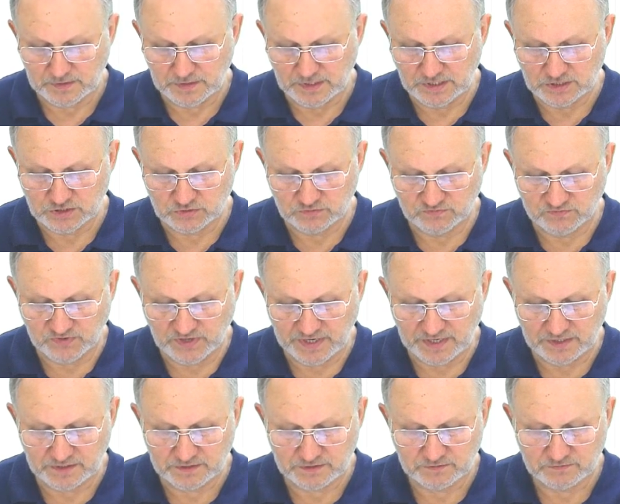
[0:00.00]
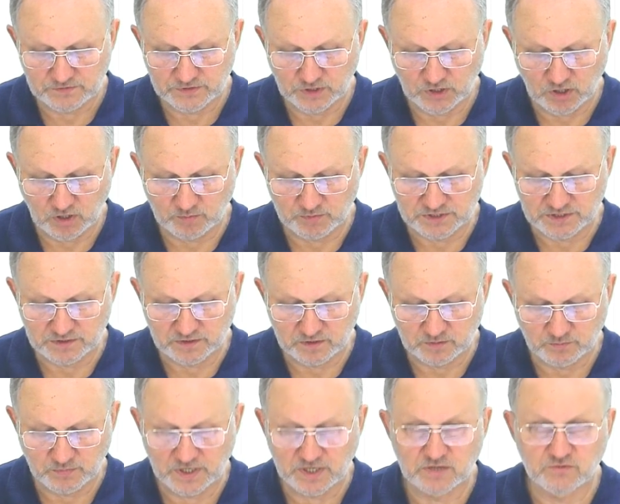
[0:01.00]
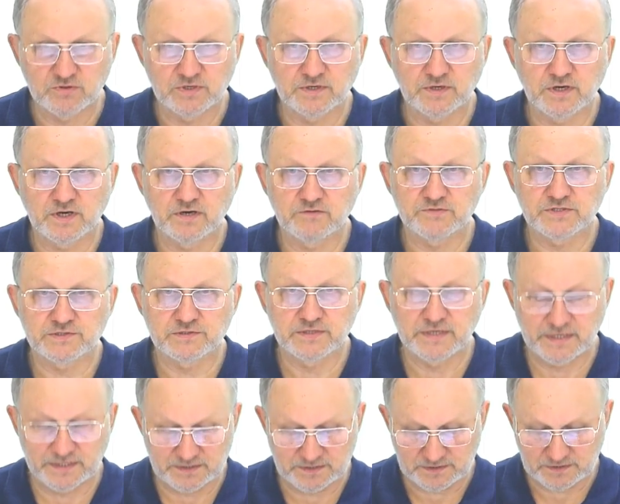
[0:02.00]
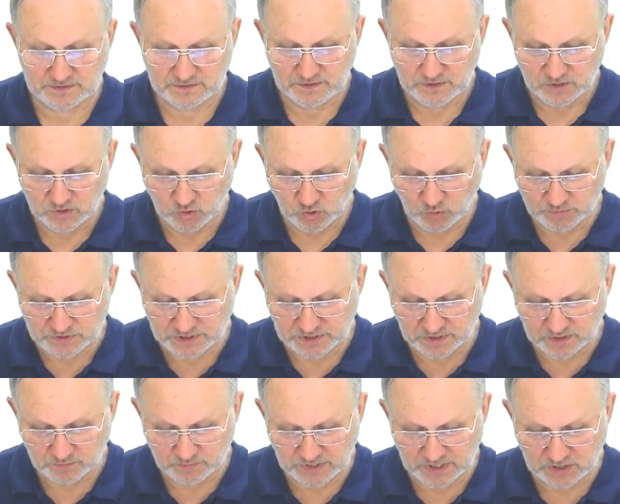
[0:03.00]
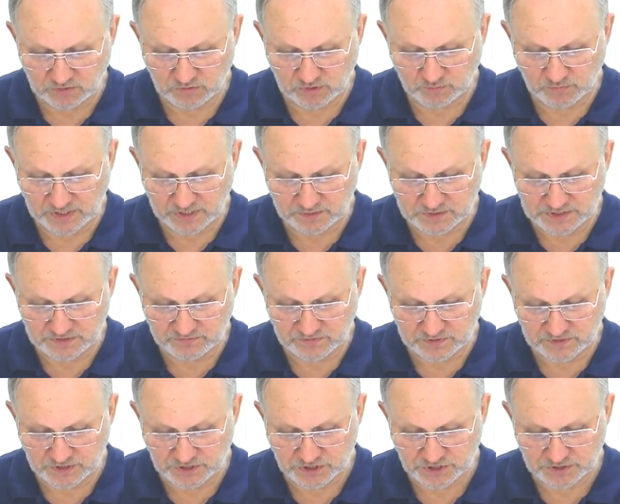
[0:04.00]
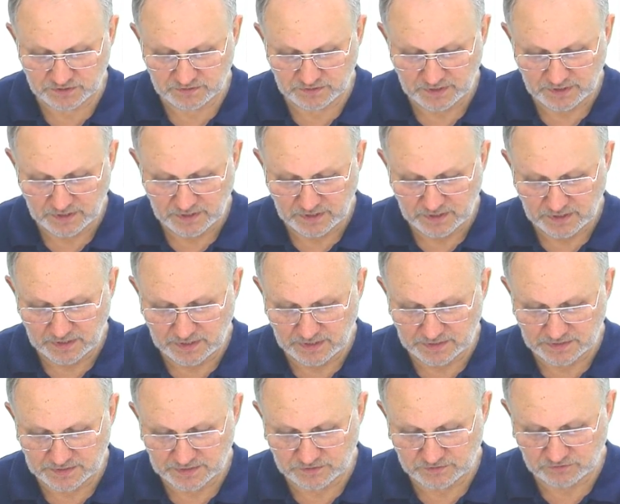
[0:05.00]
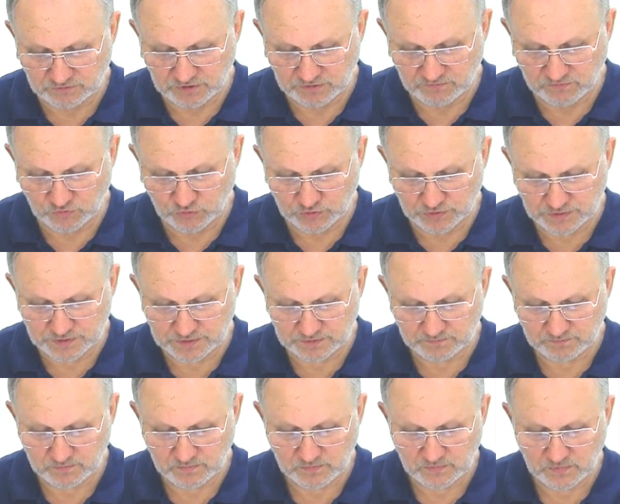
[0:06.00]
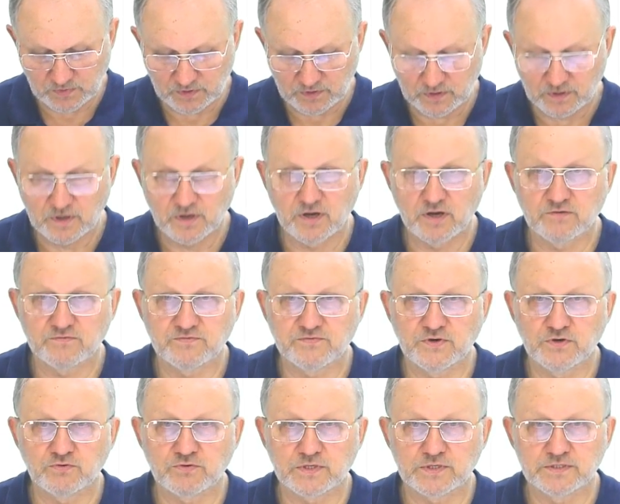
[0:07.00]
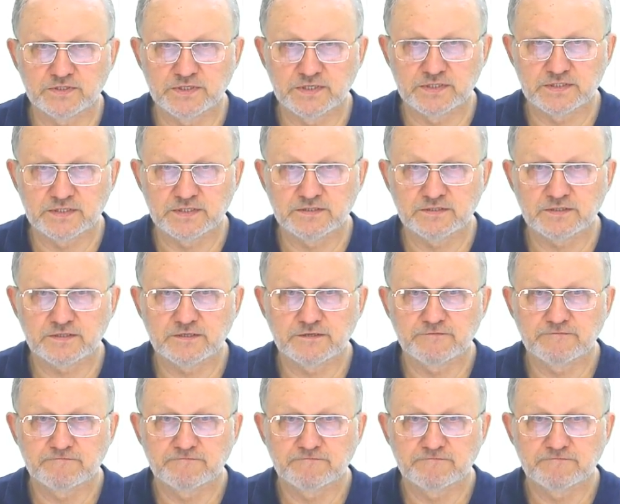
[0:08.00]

is to find the optical power of the lens. Optical power, by definition, is the reverse of focal distance.